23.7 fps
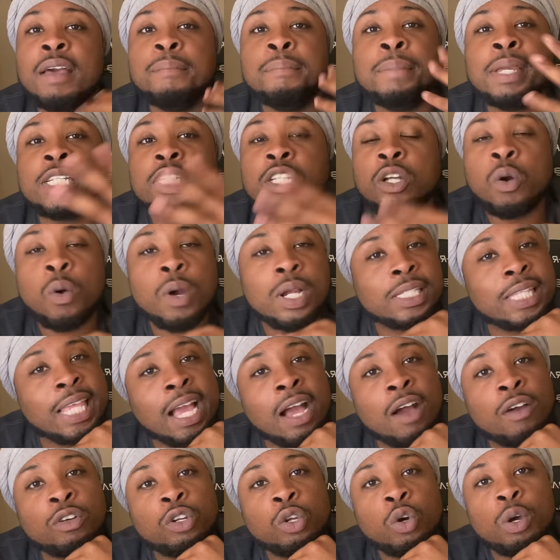bitch, of course they
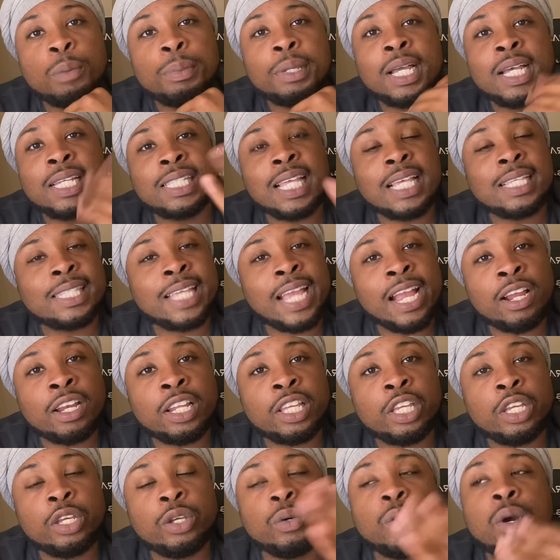gonna do it because they scared
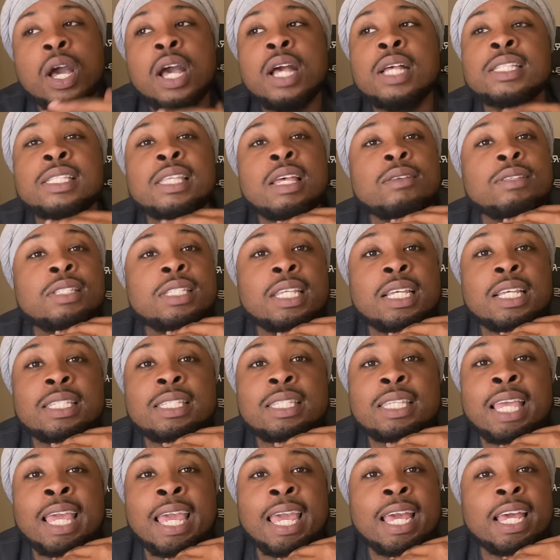of you. So, sis,
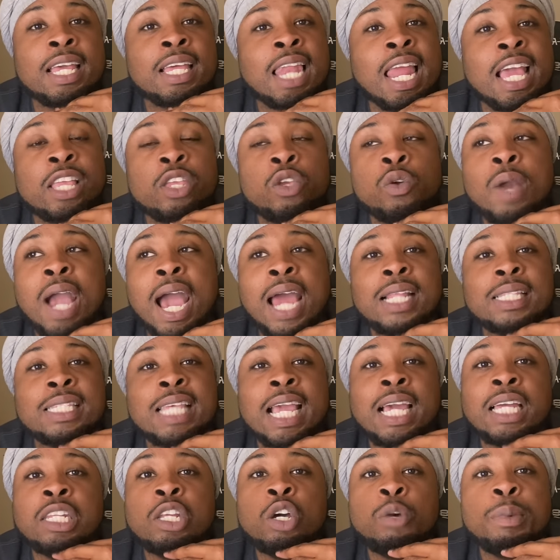yeah, like, you gotta
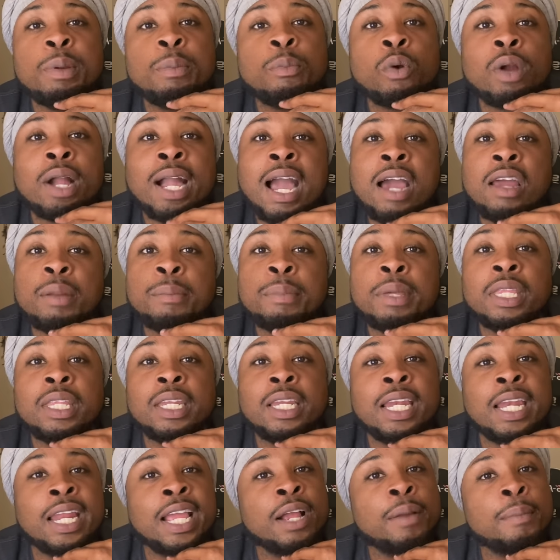take a little bit more
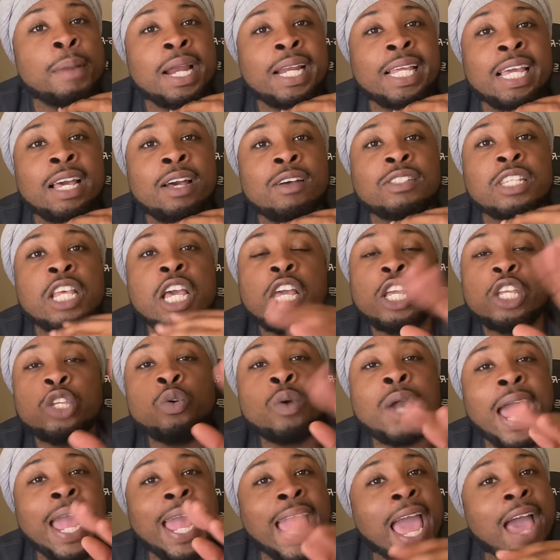accountability than everybody else. You
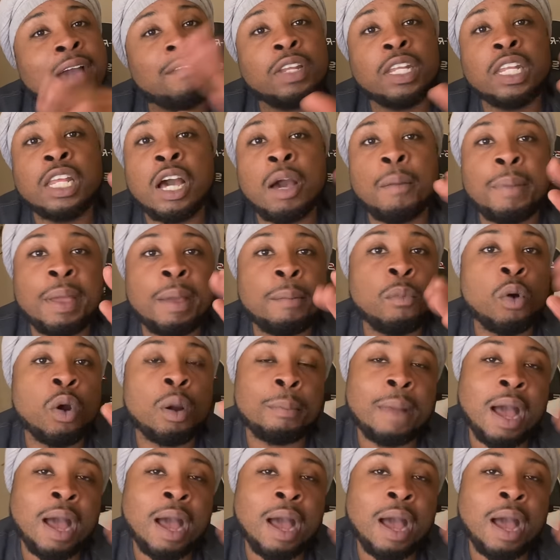can't have a little bit more